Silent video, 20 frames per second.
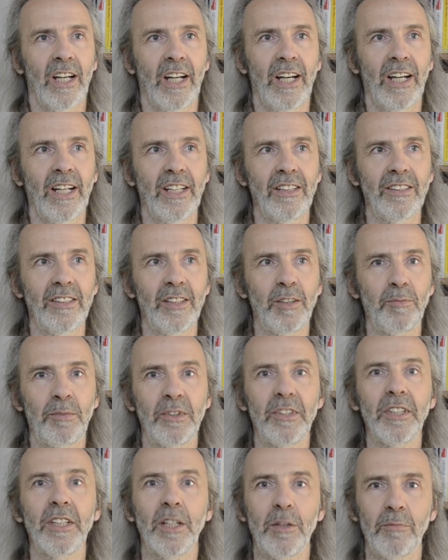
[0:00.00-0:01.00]
And this
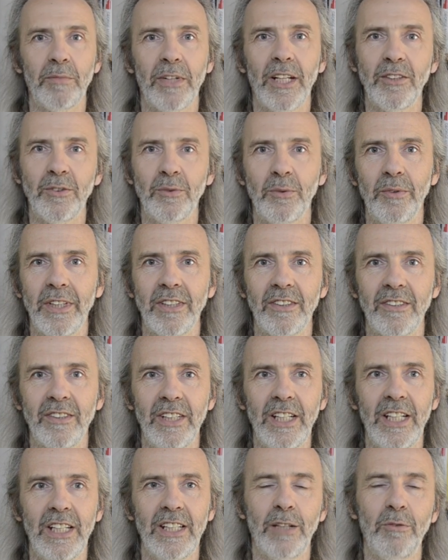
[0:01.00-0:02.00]
particular place we went to
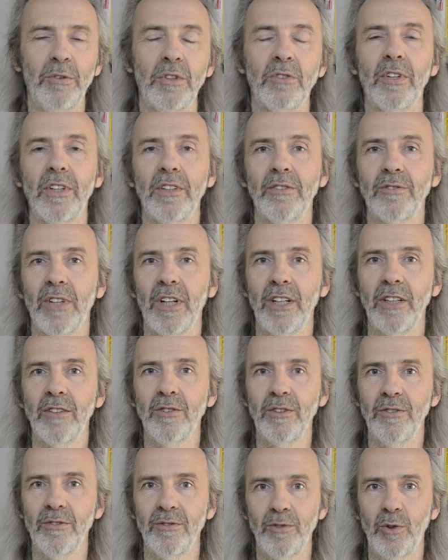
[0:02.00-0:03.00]
see, they were growing for
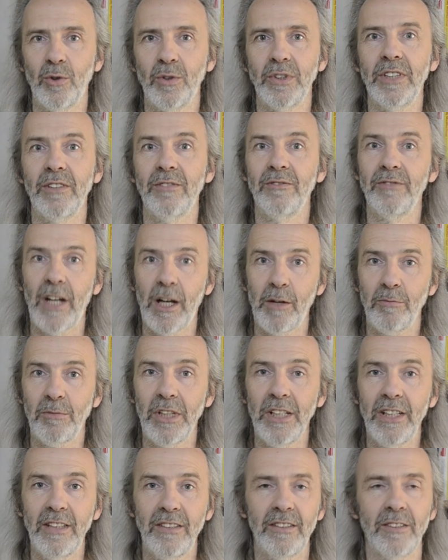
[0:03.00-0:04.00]
140
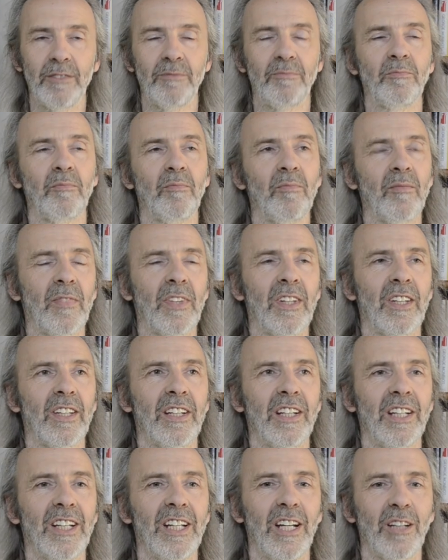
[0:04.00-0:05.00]
families,
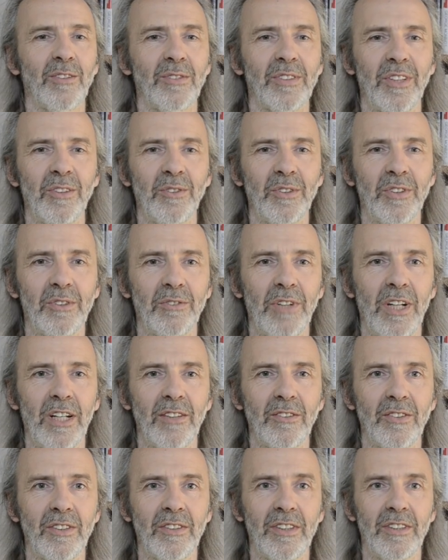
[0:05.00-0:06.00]
households
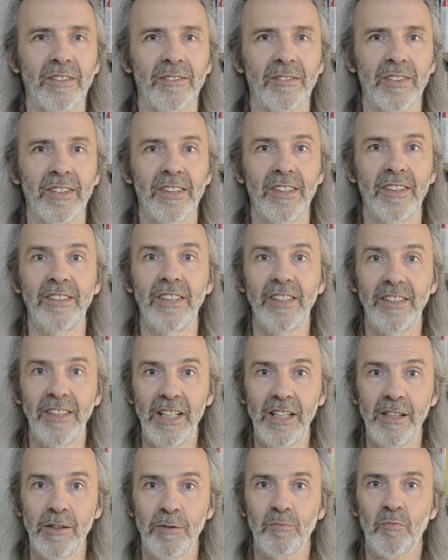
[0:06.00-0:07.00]
around the
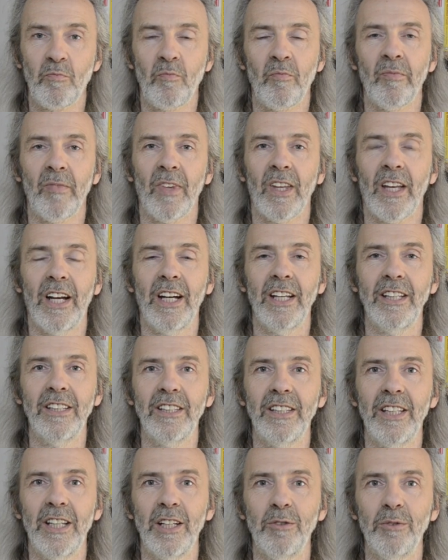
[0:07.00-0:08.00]
city.
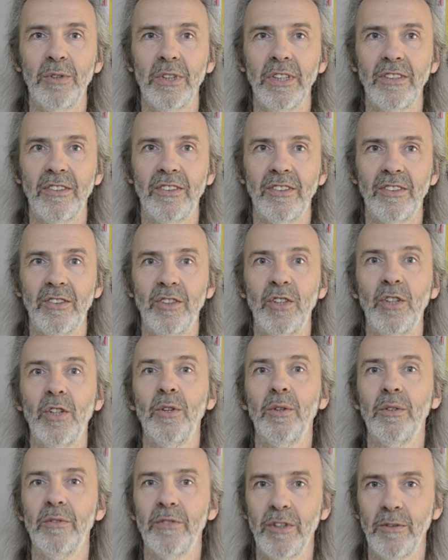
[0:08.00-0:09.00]
And there was
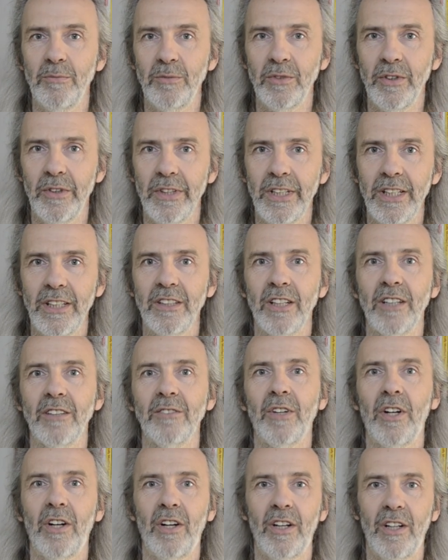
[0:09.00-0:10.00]
two of them doing kind of